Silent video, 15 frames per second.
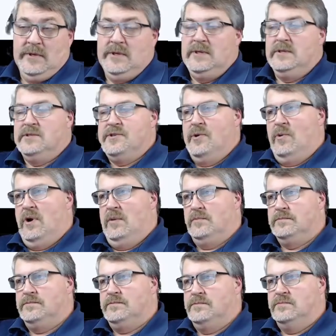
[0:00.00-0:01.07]
So
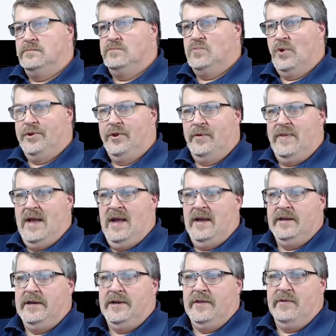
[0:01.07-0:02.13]
we'll do that
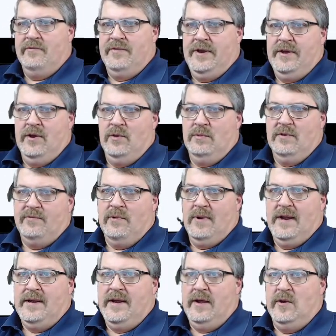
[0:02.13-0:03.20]
in another video. But for
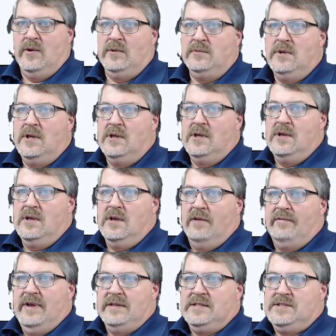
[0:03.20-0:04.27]
right now, I've
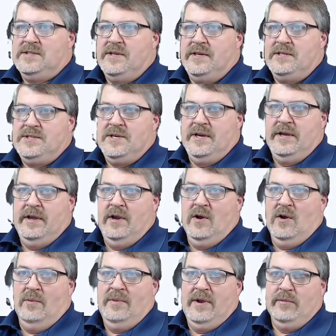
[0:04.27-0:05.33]
got this thing sitting here.
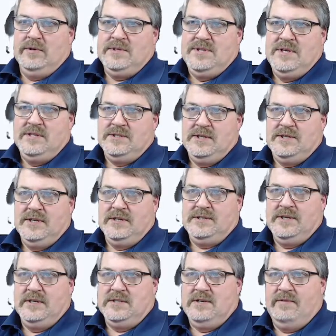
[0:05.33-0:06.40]
I'll be able to see
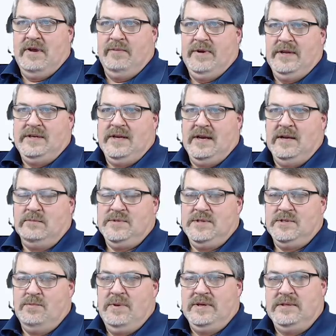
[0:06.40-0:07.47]
statistics of how many times
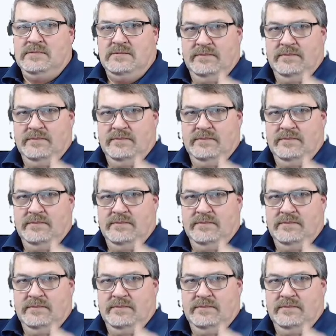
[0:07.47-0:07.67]
it's been